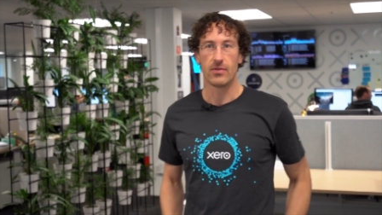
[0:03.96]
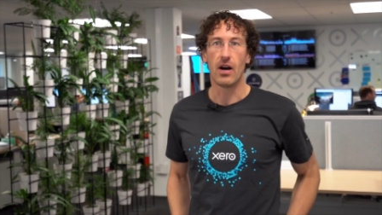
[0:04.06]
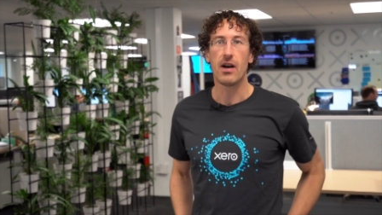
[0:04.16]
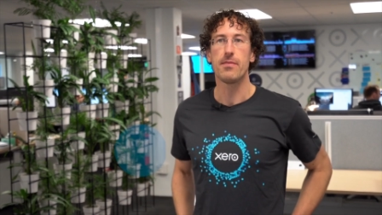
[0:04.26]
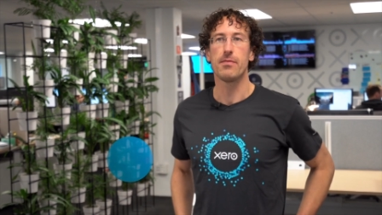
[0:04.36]

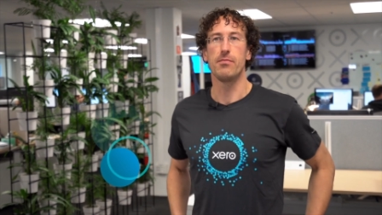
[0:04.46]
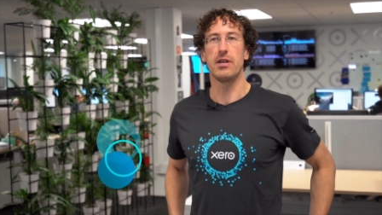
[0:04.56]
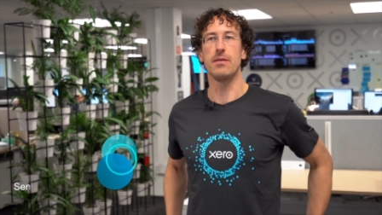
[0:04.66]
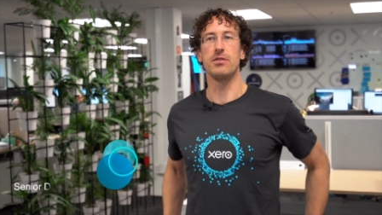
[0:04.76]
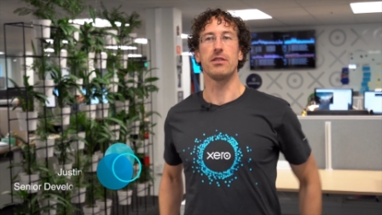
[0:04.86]
Hi,
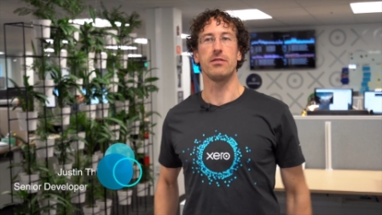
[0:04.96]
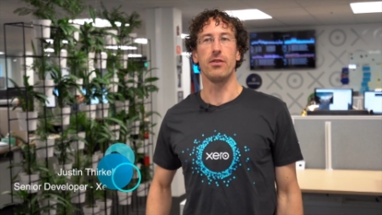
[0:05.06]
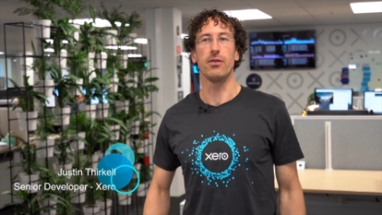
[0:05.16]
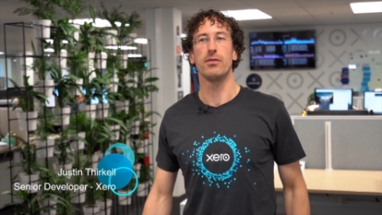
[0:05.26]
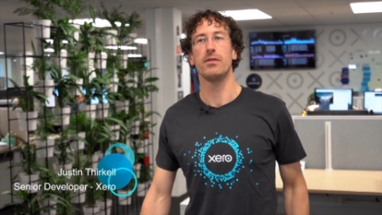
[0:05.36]
my name is Justin
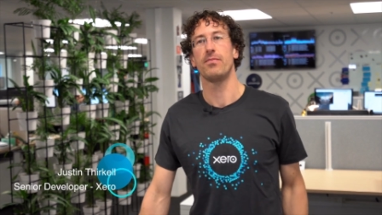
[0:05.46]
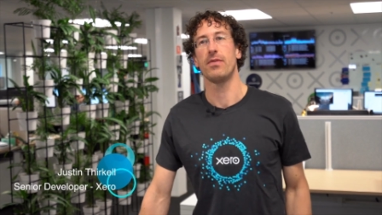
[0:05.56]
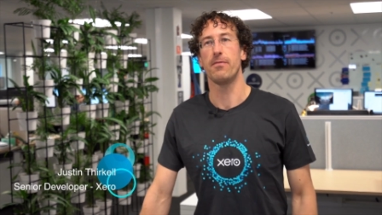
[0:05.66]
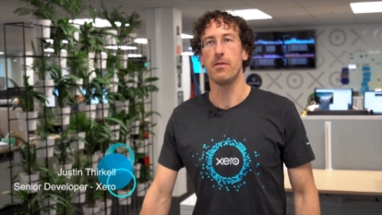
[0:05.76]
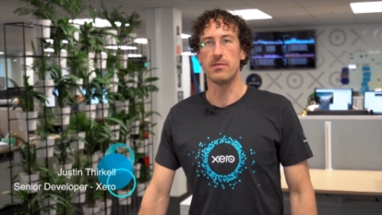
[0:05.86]
Thurkle
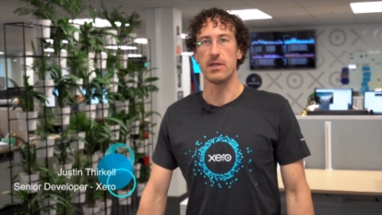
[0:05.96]
from